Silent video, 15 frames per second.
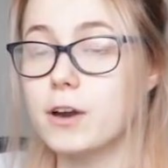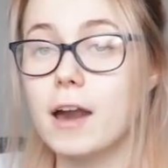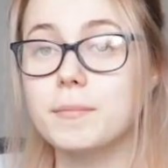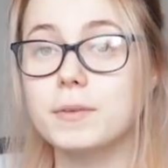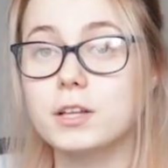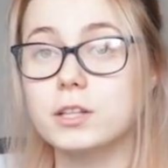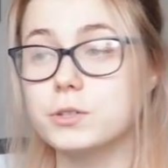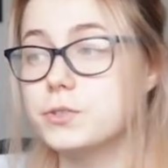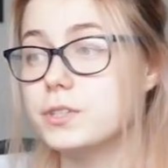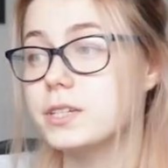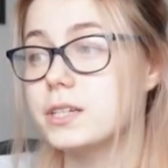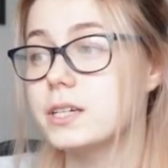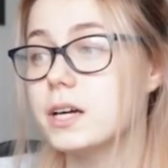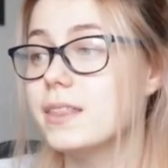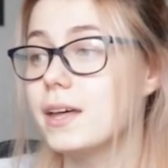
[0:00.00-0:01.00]
I'm
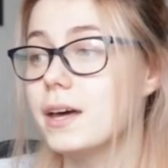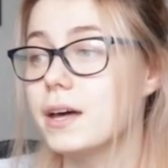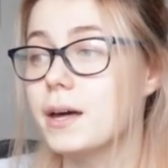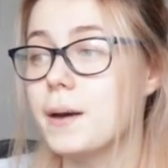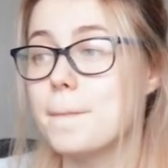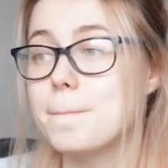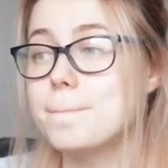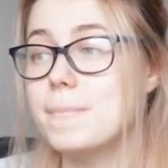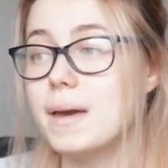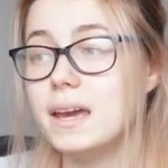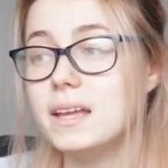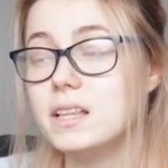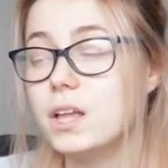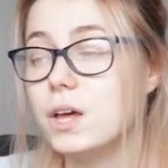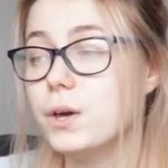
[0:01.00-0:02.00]
including the
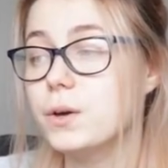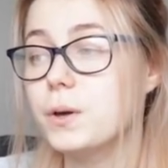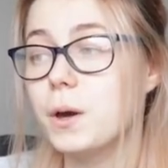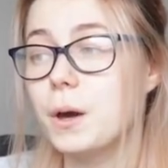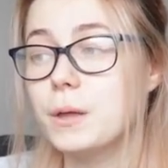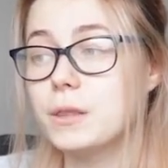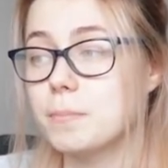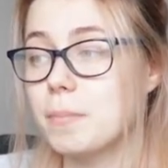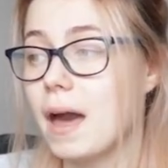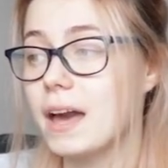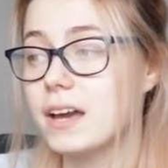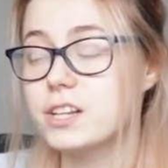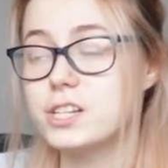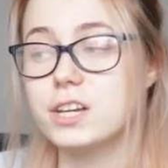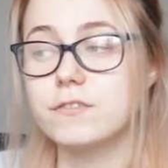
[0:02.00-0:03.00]
main logo, the
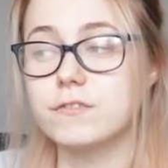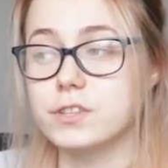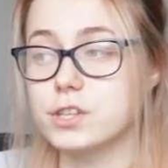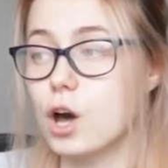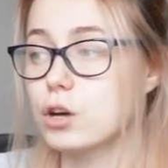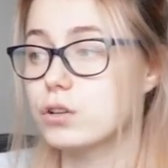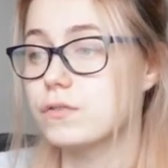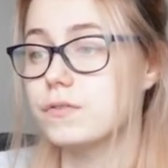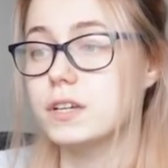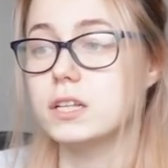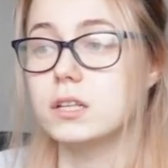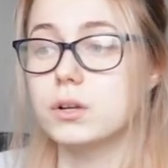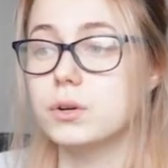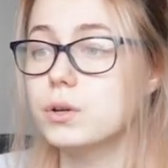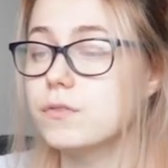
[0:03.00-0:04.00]
packaging, photography,
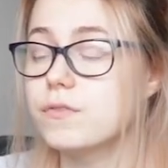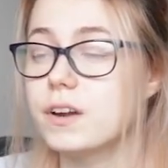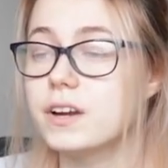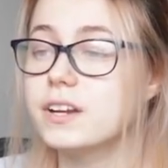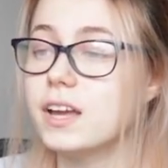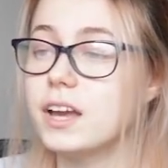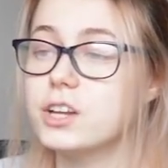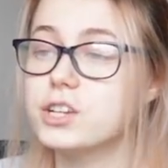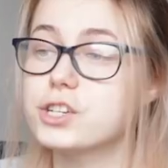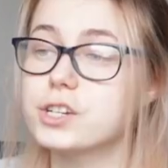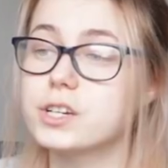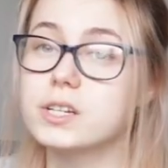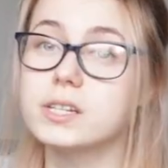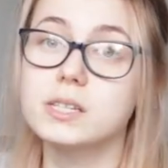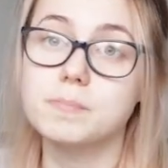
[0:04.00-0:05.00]
logo
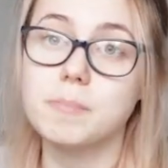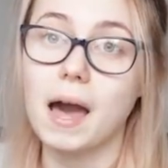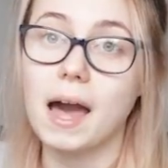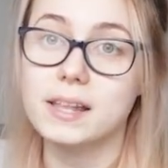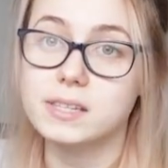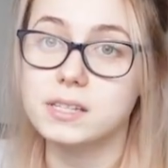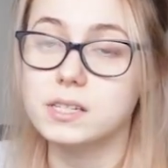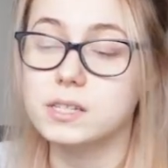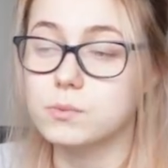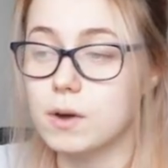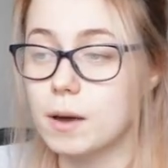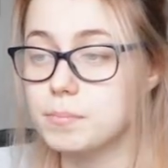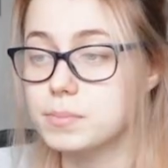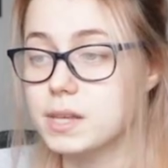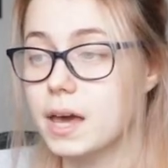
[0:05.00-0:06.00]
variations, patterns,
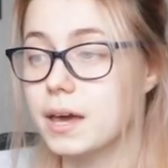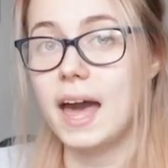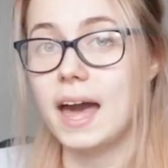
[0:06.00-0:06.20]
website.